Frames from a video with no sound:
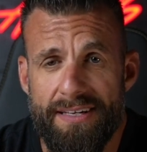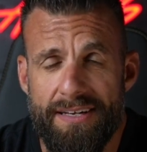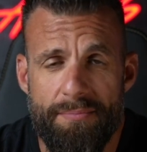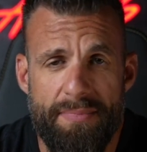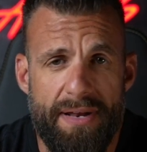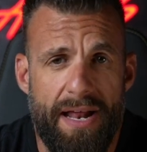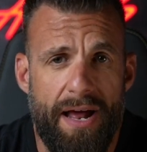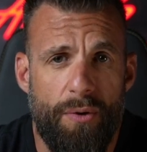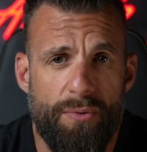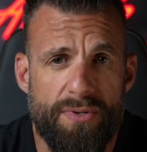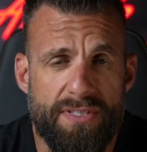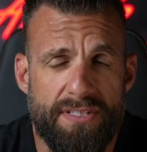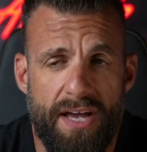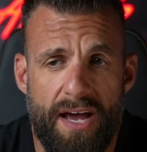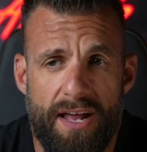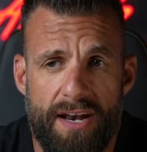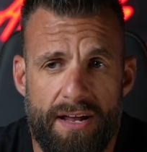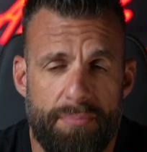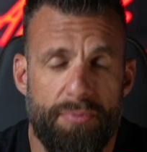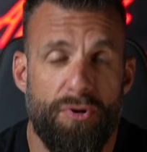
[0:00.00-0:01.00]
I mean, I always
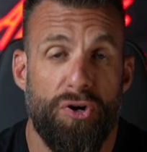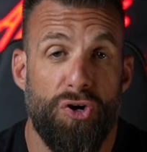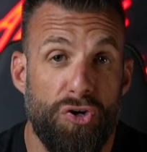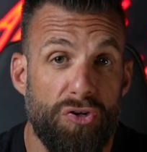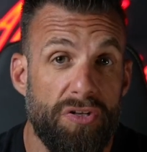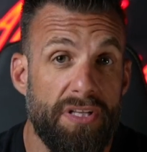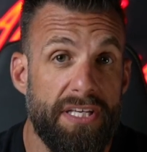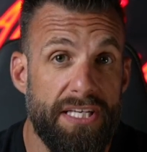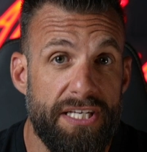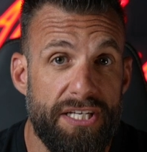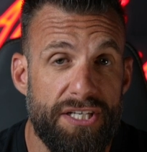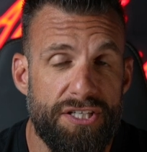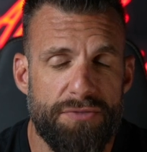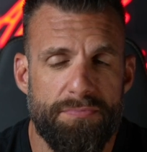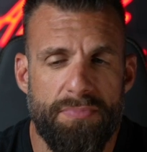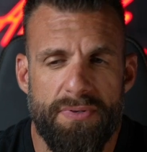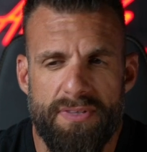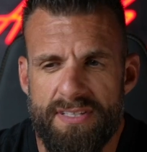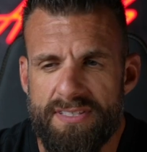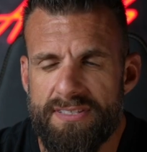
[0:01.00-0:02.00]
got up early ish,
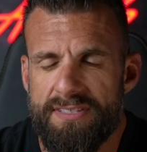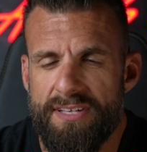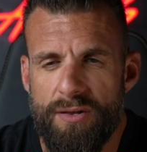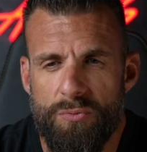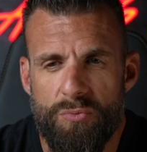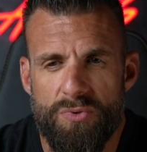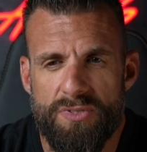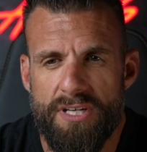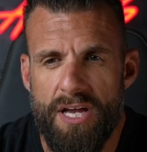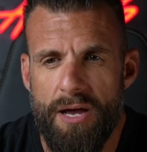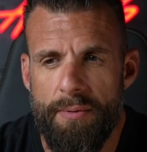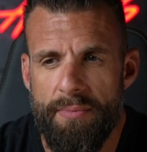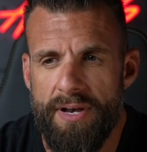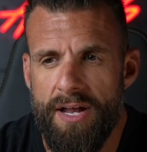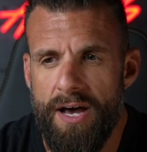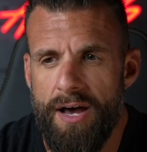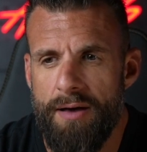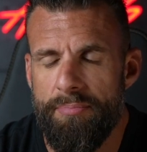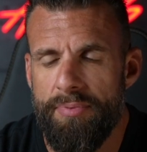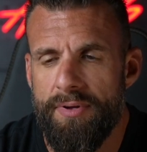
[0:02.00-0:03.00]
but the sun was coming
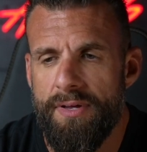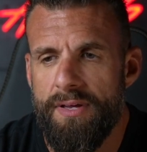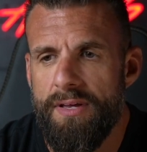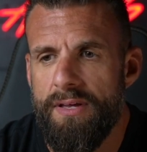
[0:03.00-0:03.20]
up.